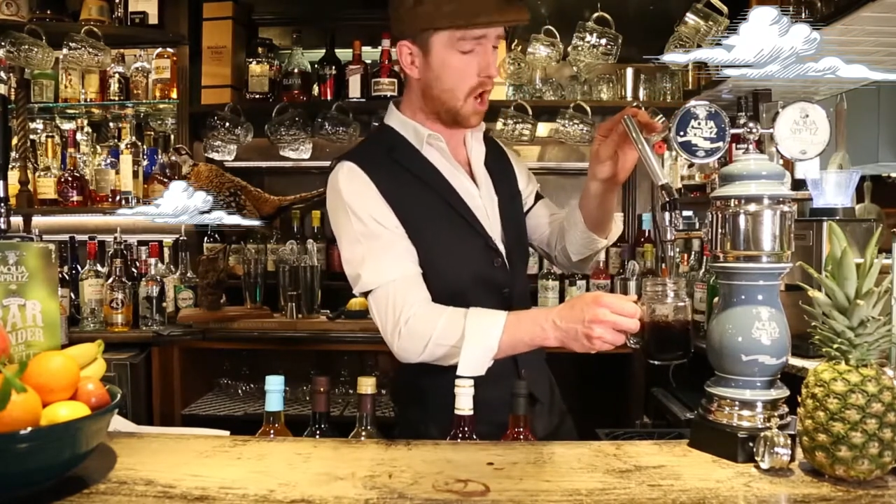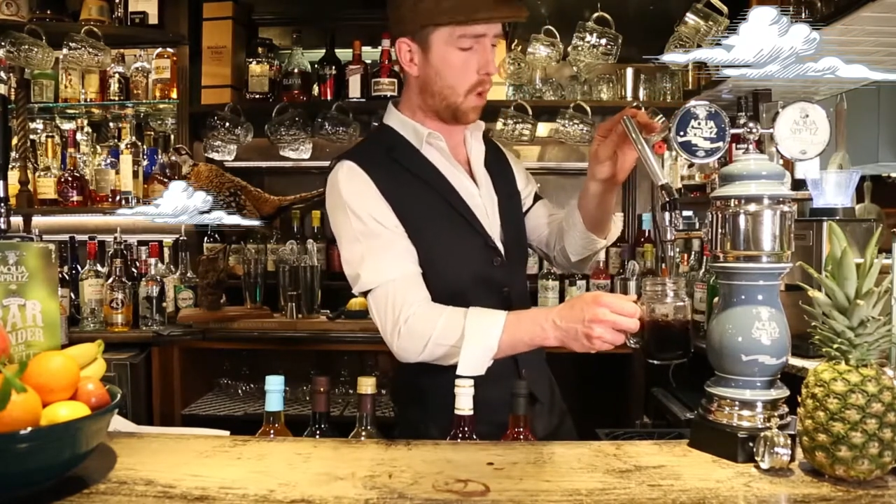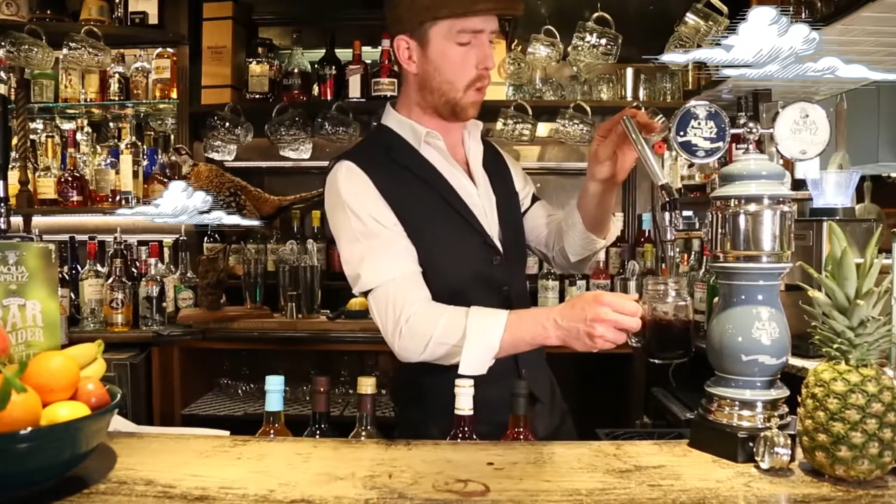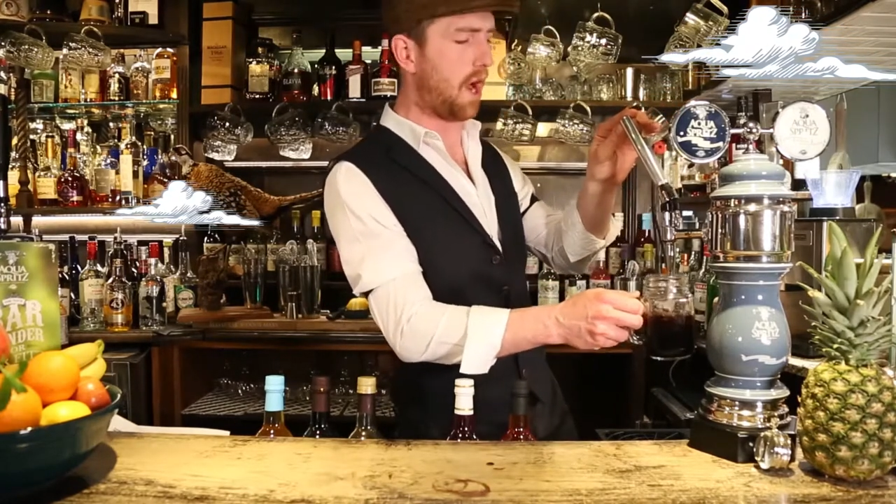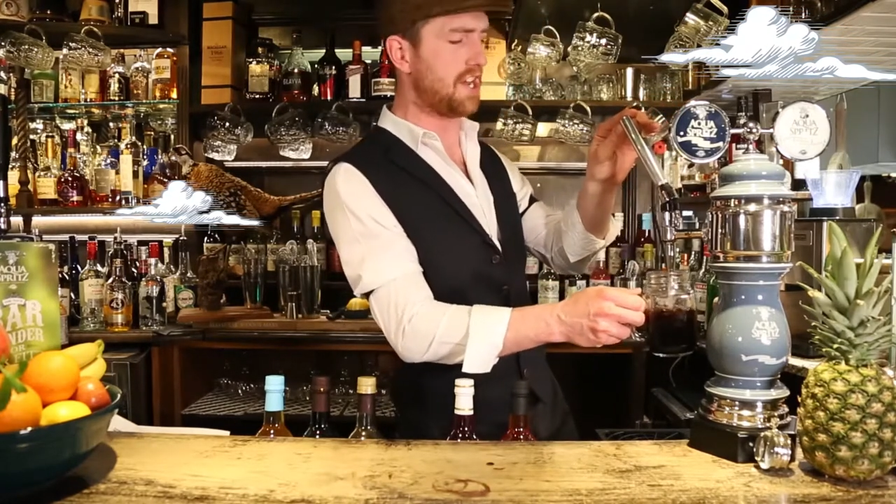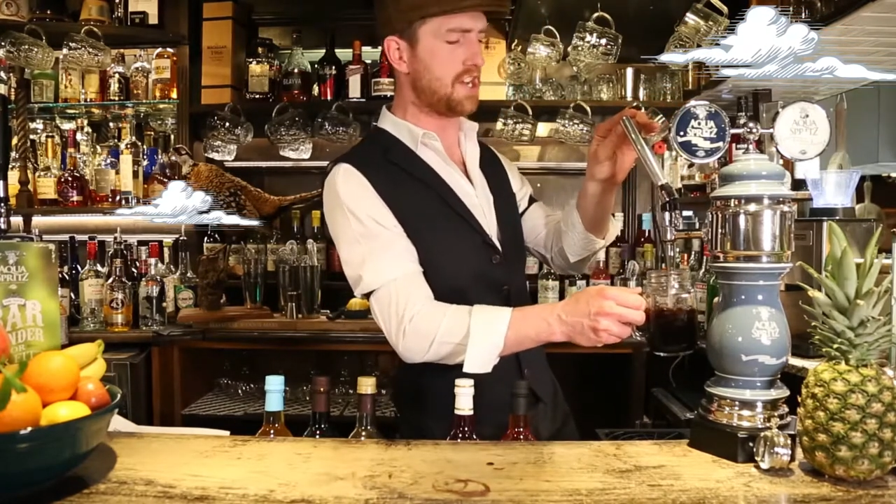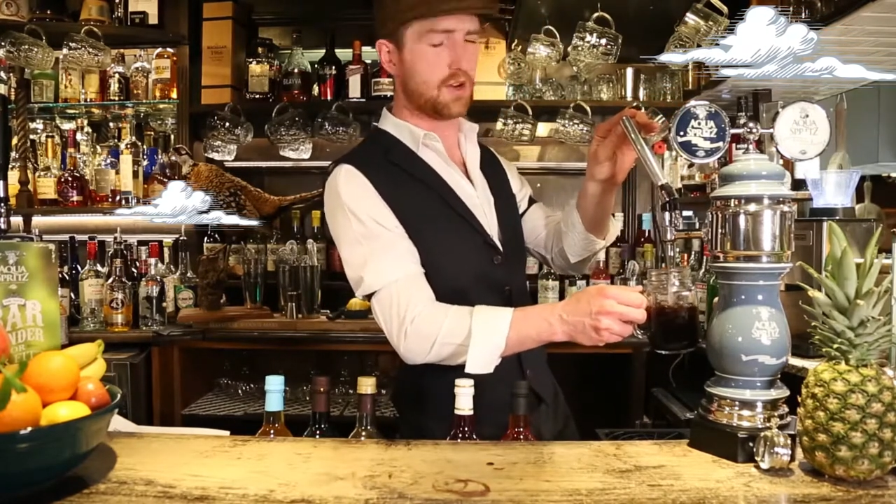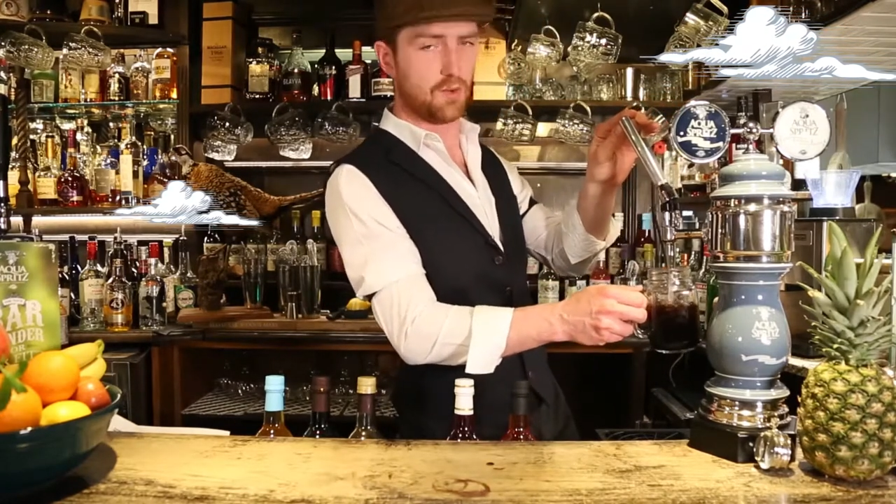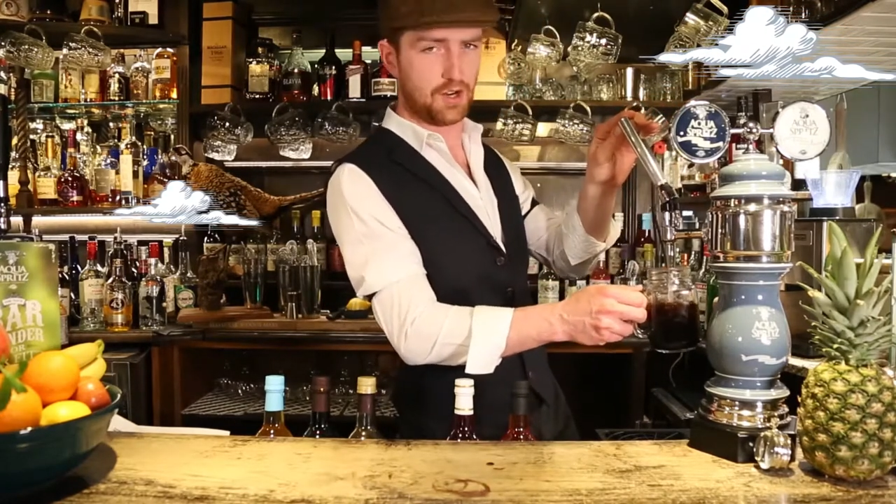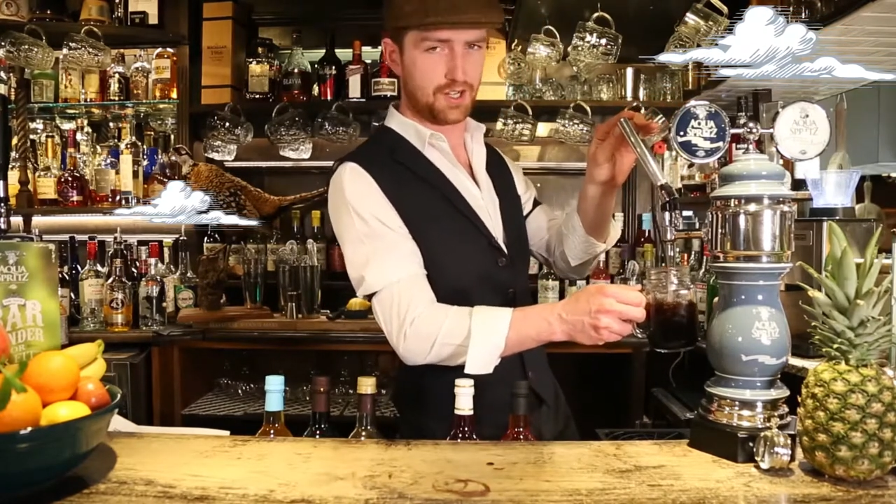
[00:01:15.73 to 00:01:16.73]

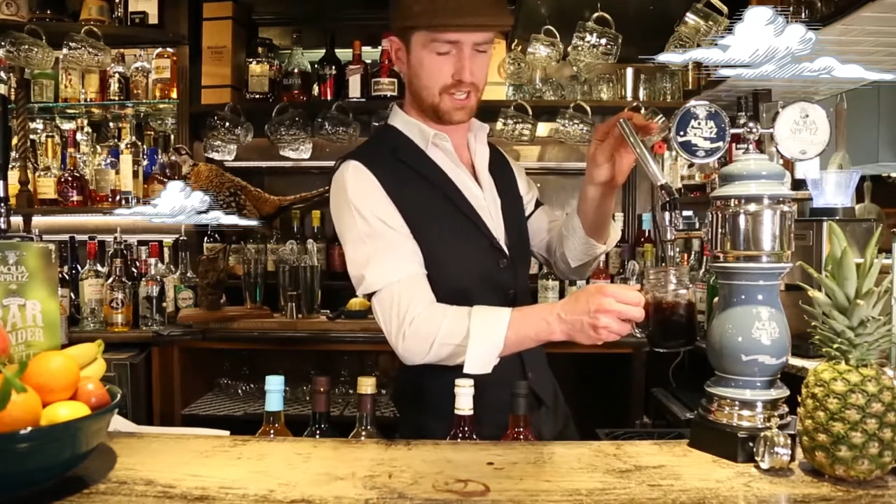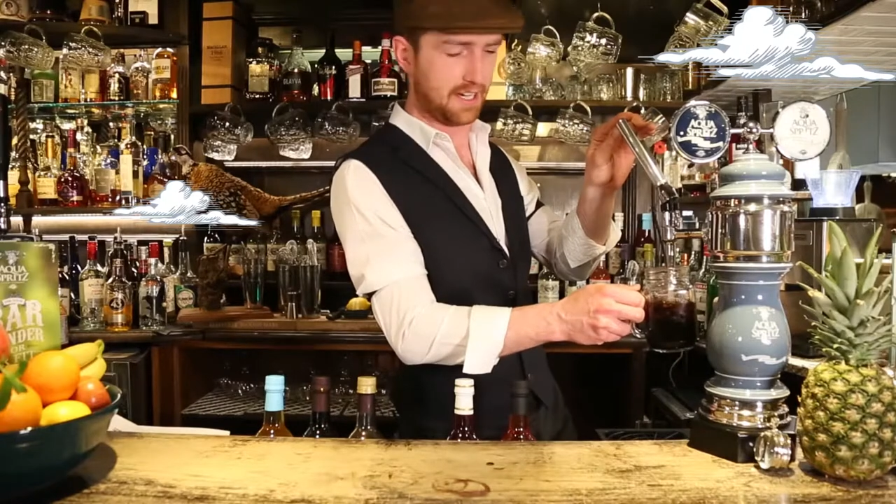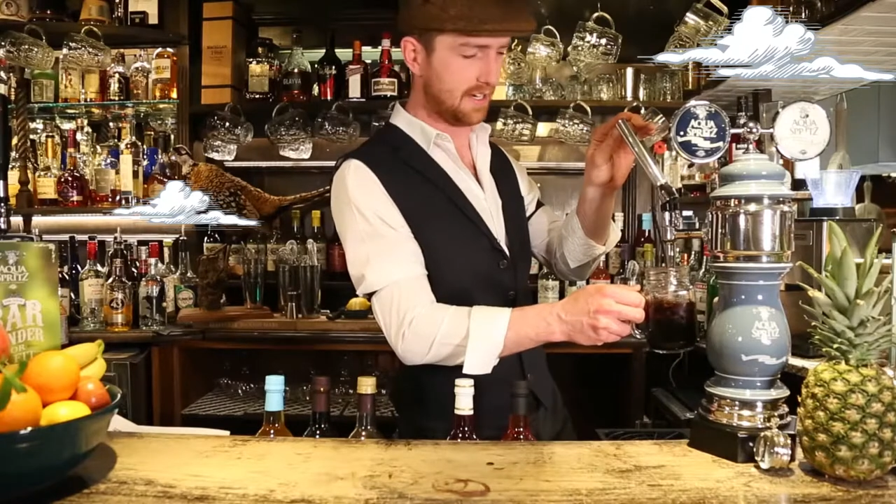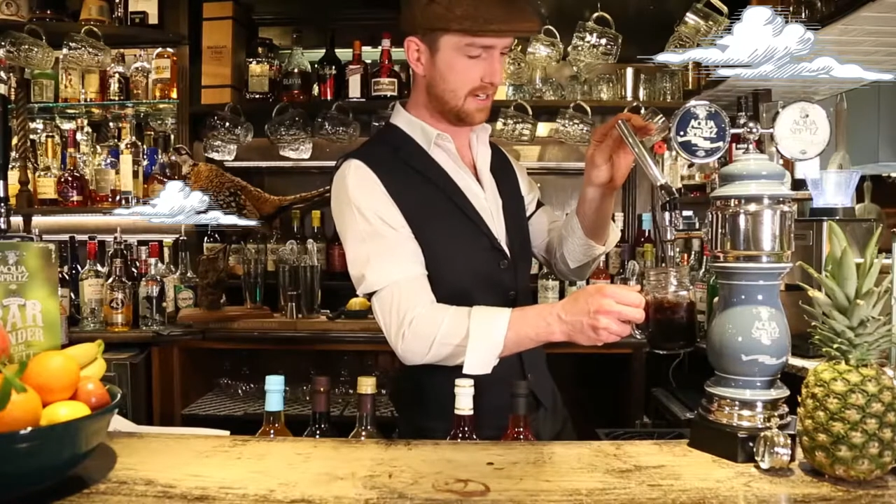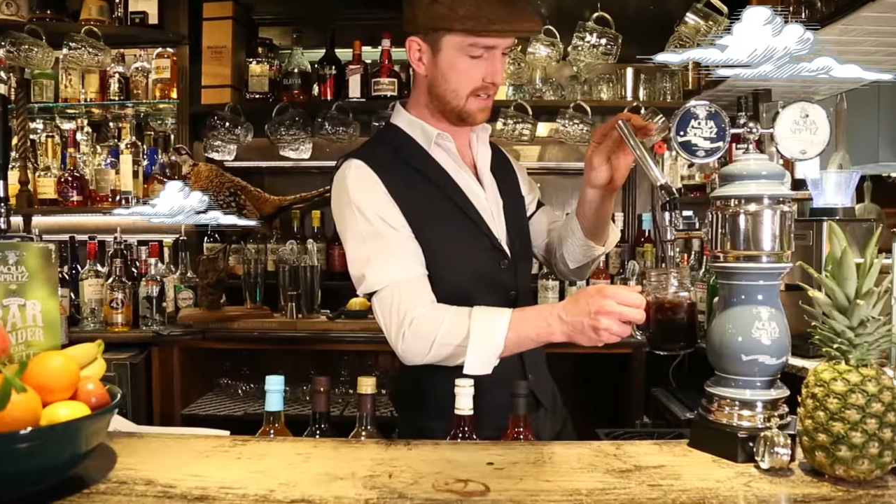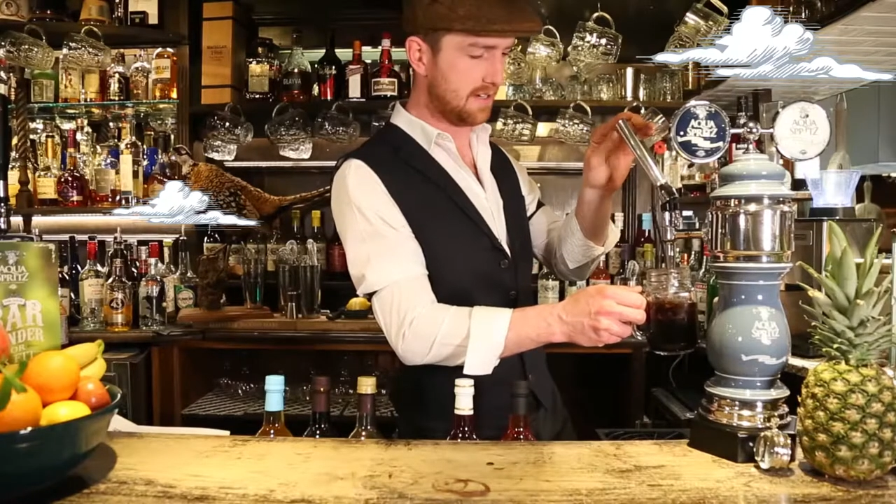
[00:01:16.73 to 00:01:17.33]
wonder water.